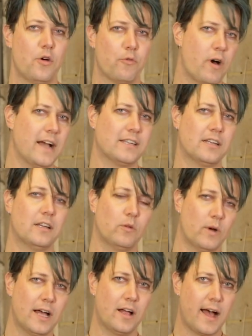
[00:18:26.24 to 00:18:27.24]
Right,
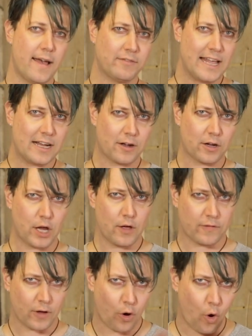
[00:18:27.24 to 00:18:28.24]
well, I've now gone
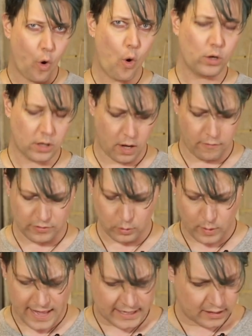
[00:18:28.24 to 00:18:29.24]
over all of the
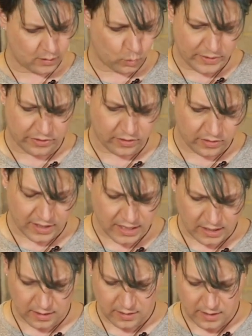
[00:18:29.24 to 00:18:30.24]
wagon with
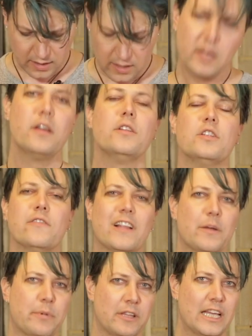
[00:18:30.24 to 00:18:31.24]
the
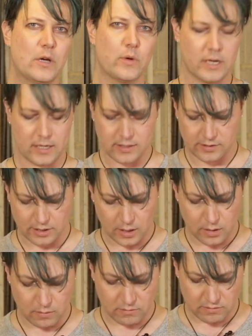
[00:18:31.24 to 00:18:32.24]
developer liquid.
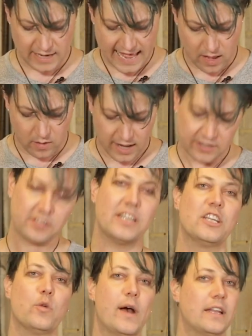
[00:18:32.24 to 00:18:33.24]
So now I just
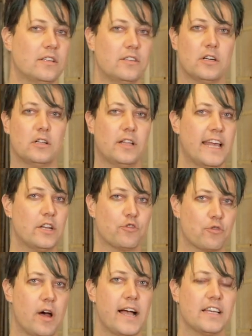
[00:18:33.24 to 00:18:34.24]
need to wait until it
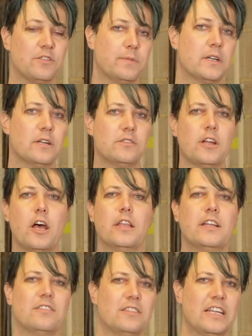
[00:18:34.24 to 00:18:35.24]
dries, because not
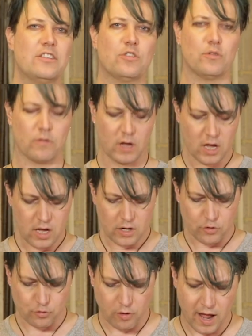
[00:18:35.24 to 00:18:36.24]
only does it need to
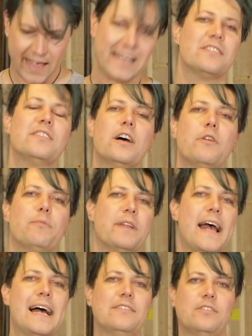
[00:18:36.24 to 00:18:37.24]
dry itself, but
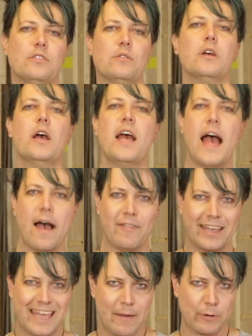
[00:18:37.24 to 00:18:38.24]
it has to have
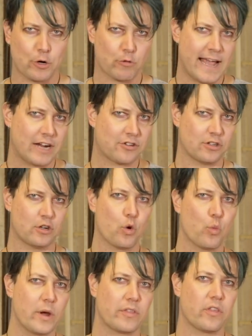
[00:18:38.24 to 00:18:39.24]
that chemical
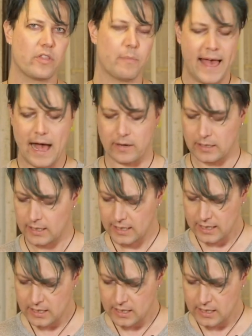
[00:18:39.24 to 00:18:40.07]
reaction with the powder.